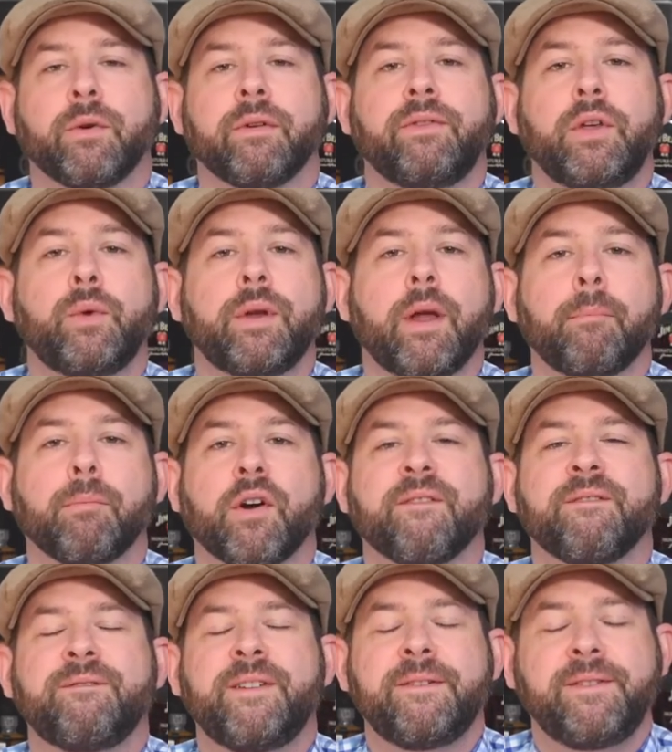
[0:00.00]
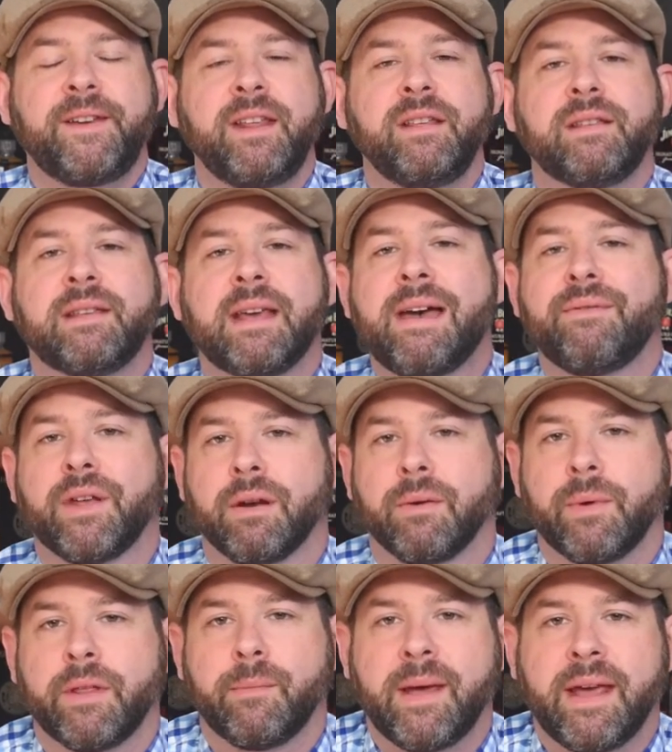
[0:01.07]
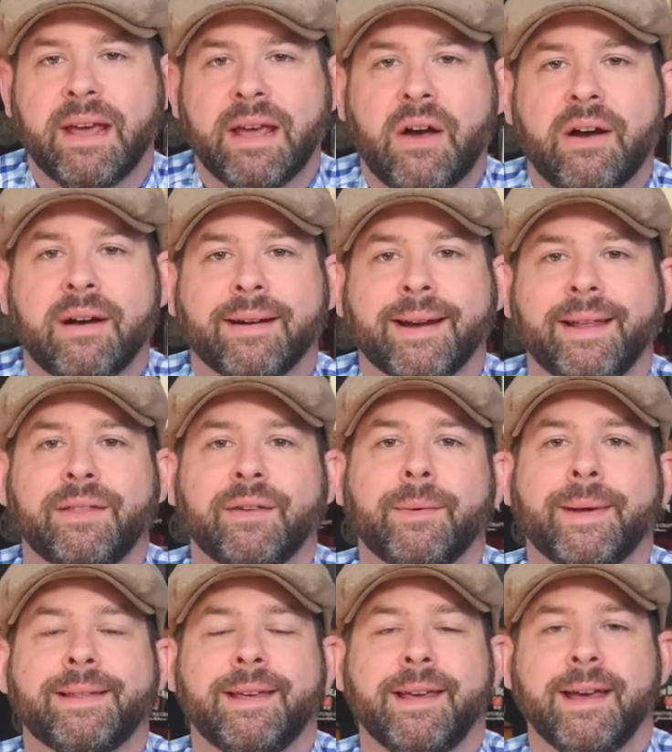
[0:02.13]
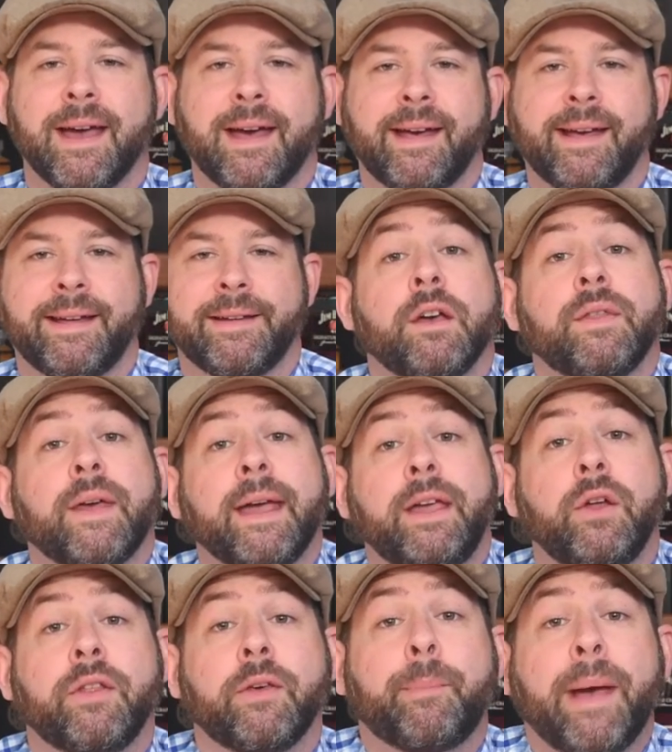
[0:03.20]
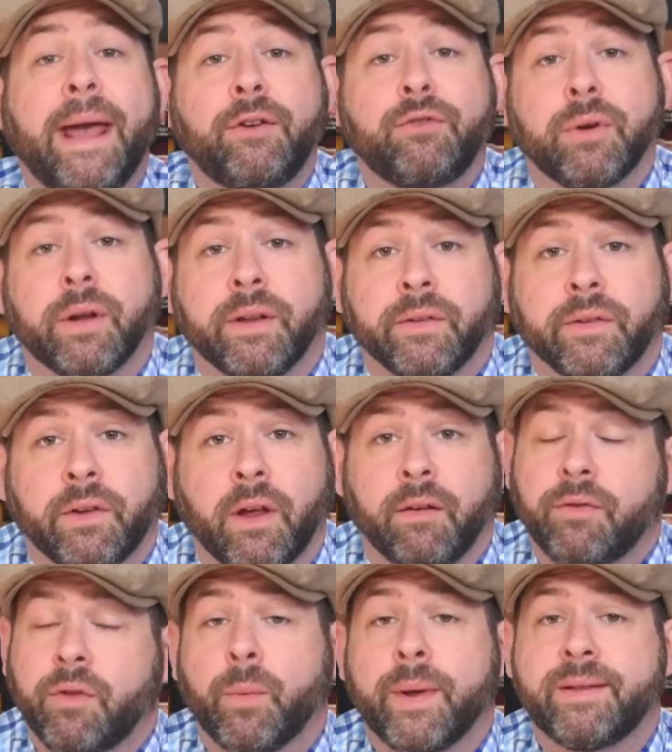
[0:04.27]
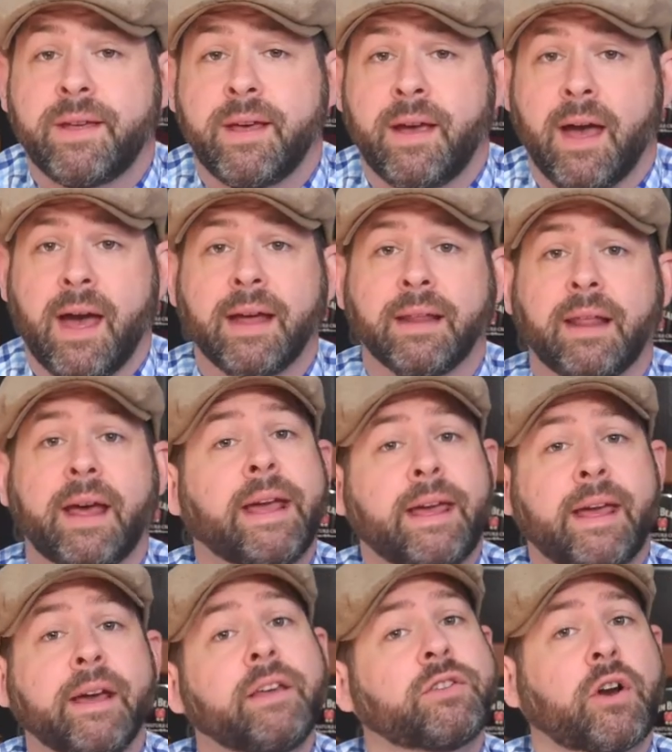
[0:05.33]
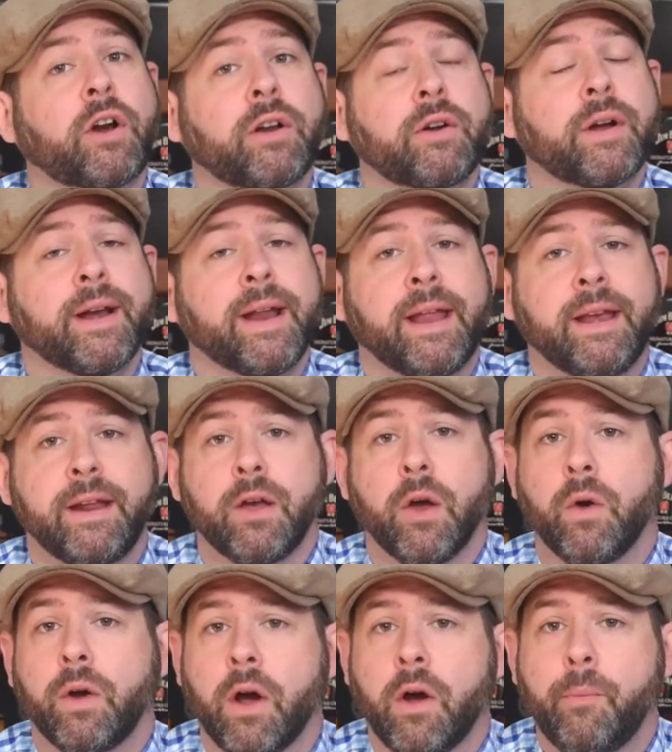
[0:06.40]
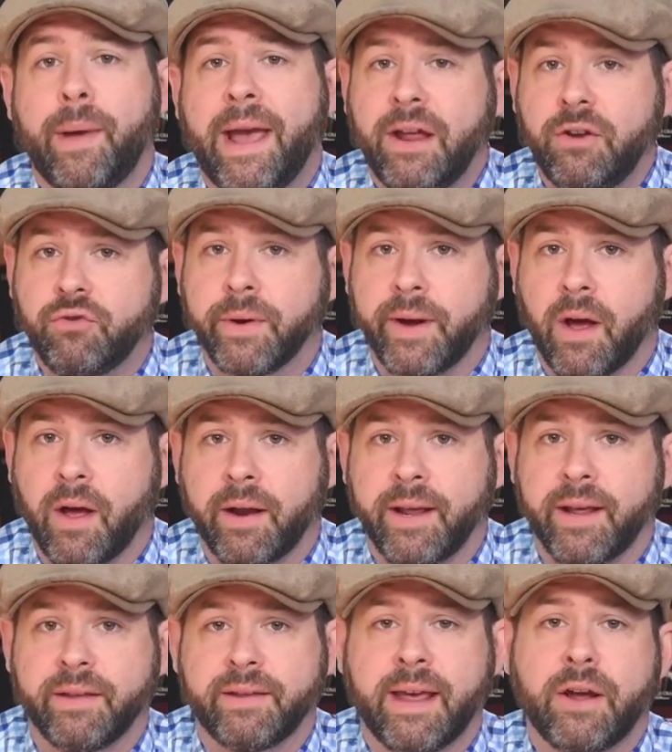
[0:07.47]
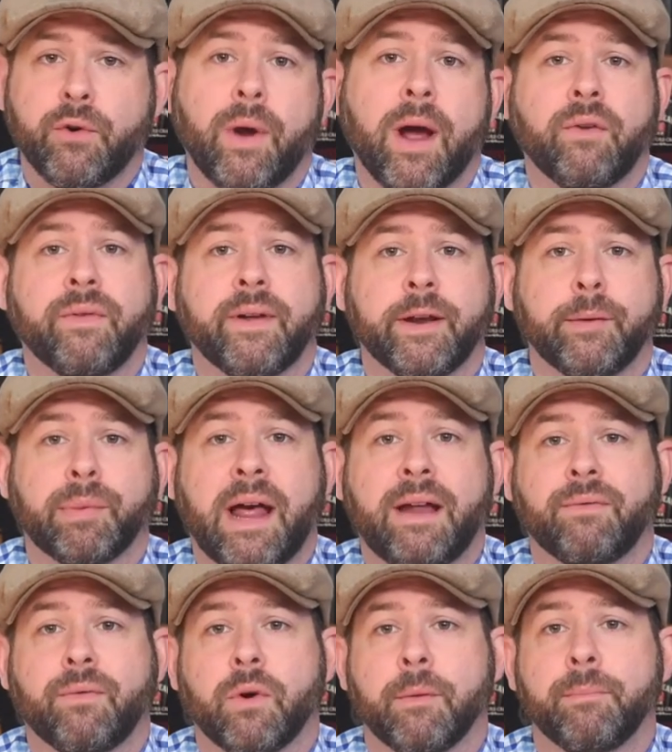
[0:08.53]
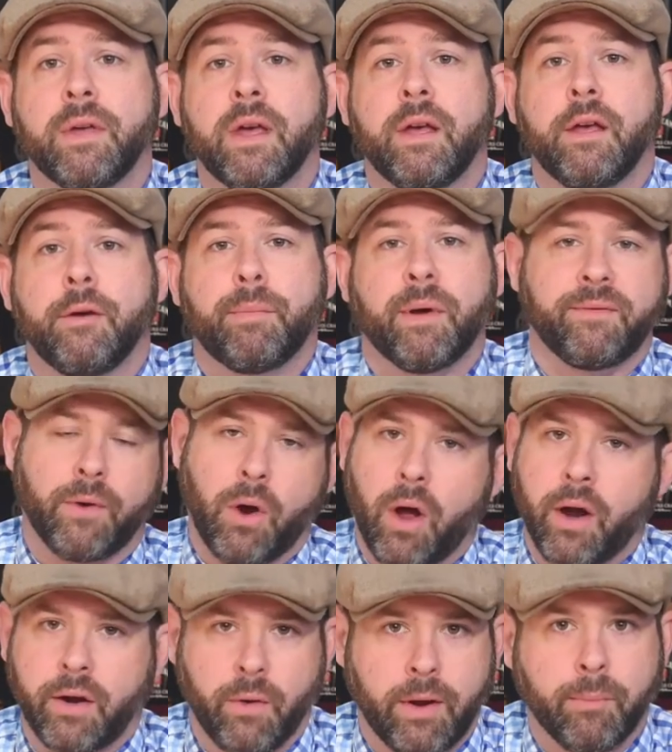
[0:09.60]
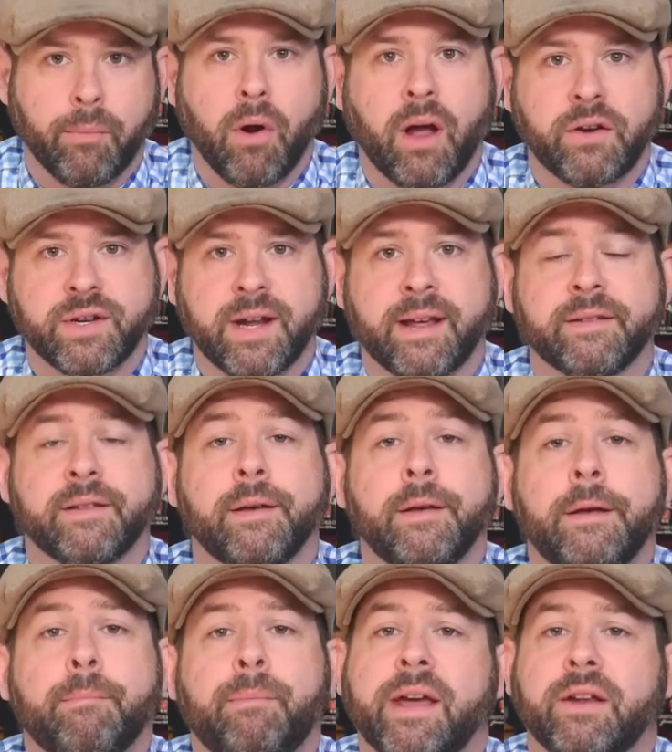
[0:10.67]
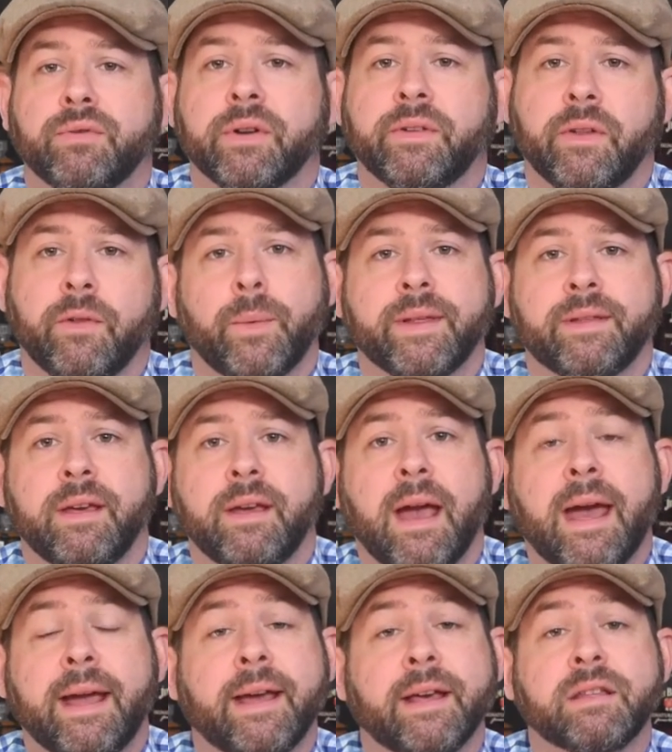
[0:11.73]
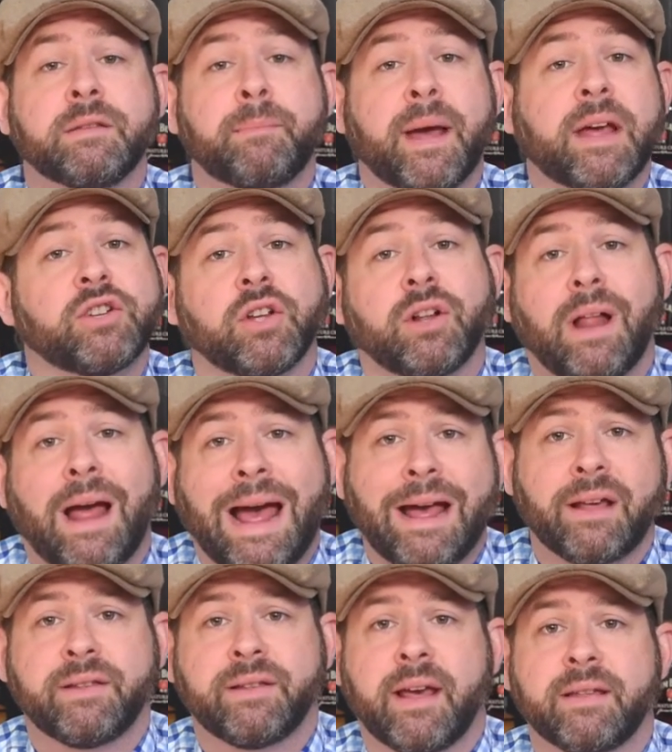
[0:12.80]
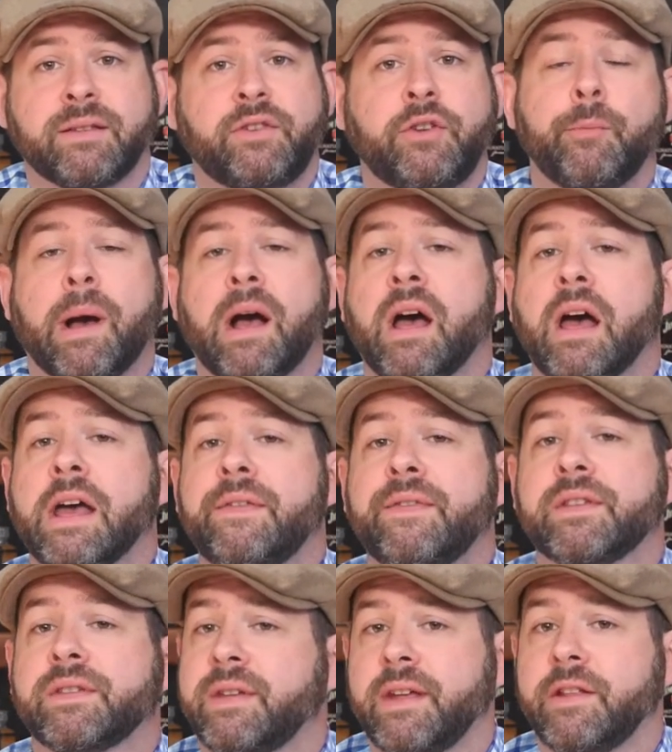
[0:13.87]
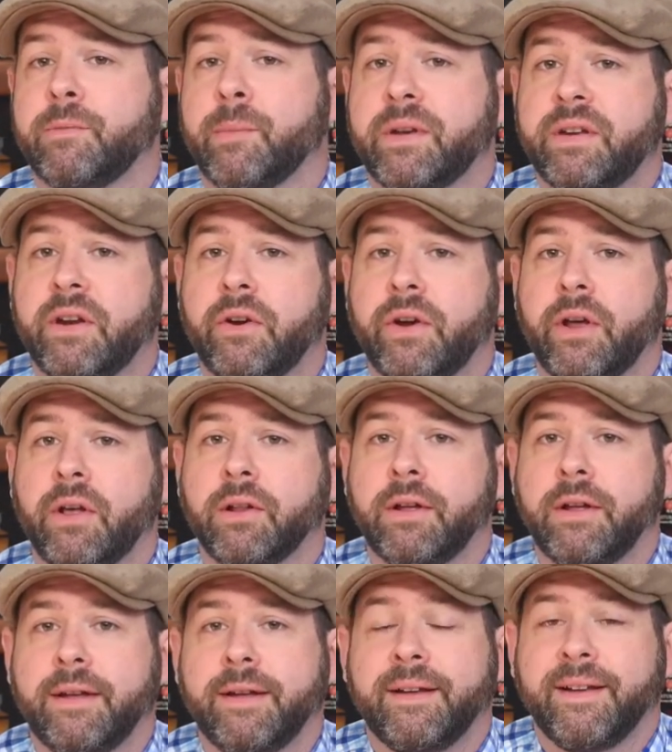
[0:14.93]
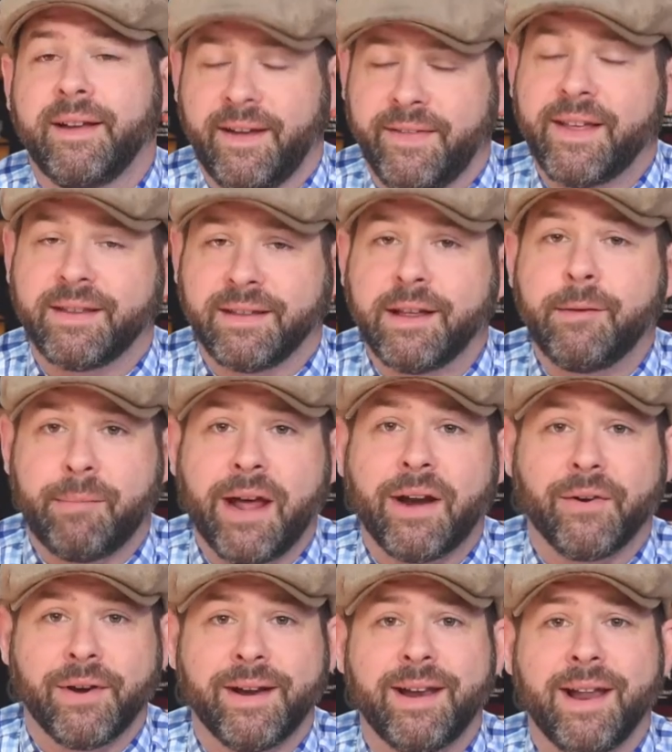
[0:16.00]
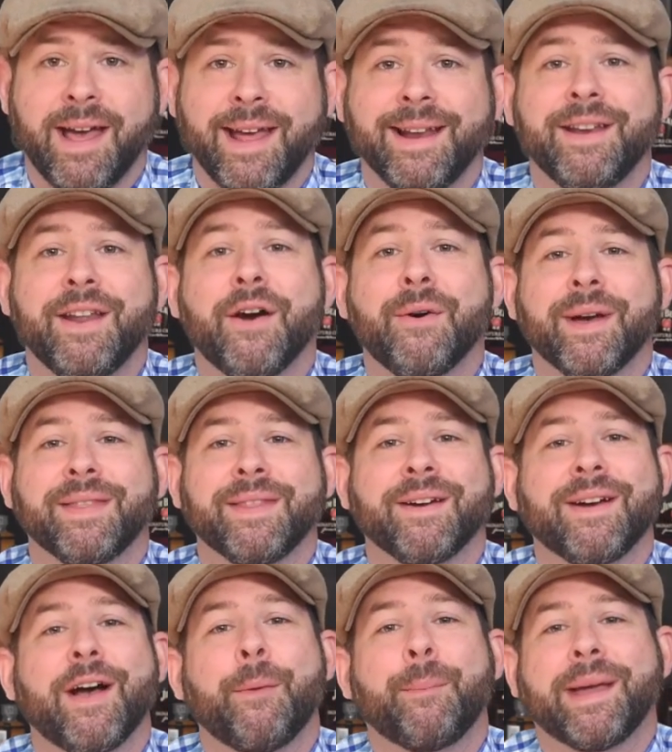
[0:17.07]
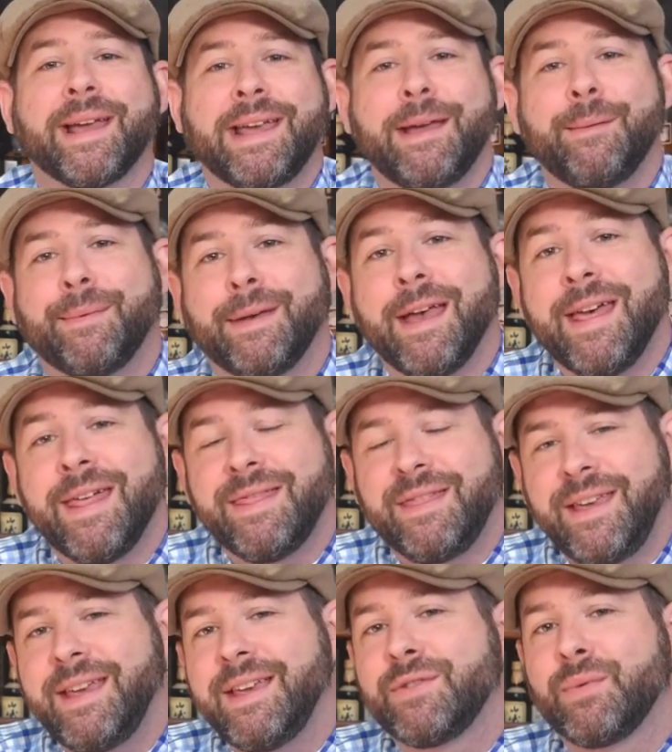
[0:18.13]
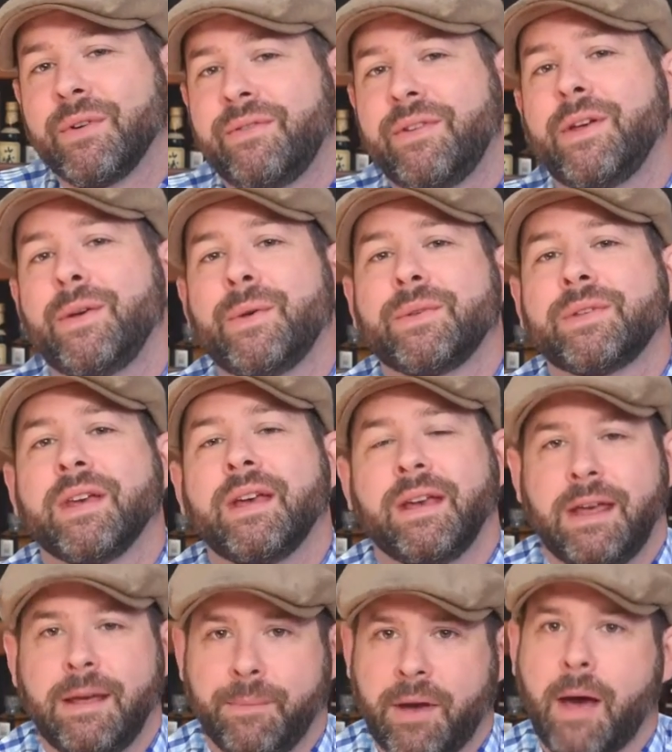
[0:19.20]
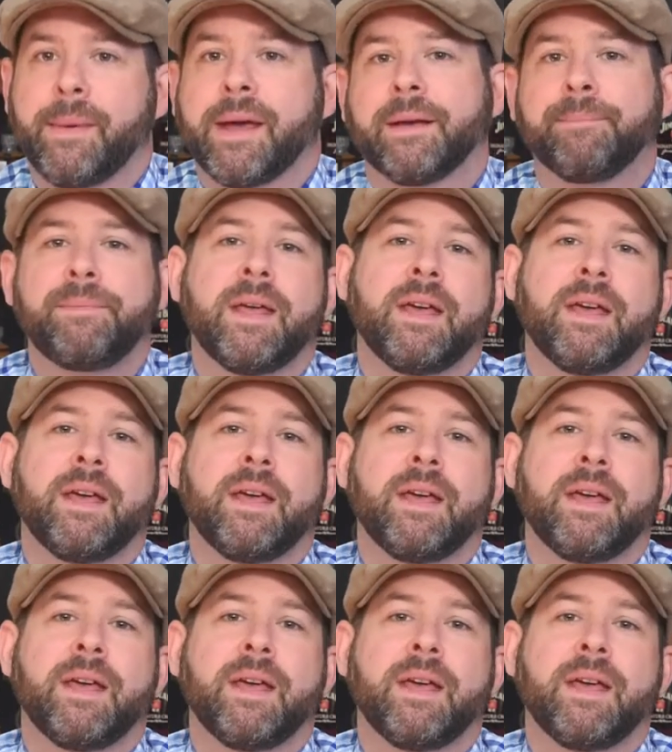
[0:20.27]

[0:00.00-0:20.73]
Review number 57 with me, Ari, the Whiskey Guy. Thank you to the patrons of the Whiskey Guy, like Kickstarter and Indiegogo. Patreon is a crowdfunding platform, but for ongoing projects. Patrons of the Whiskey Guy get special access to behind-the-scenes material, and they sleep better at night knowing they're helping keep these reviews keep coming.